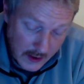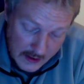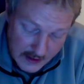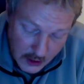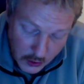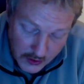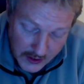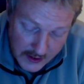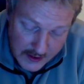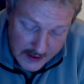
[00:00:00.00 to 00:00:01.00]
is good
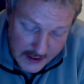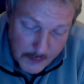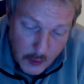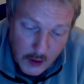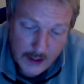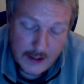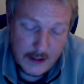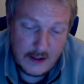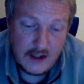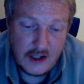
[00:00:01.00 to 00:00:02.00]
in
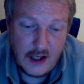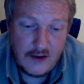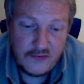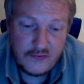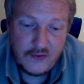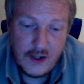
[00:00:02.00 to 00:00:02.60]
simulating stuff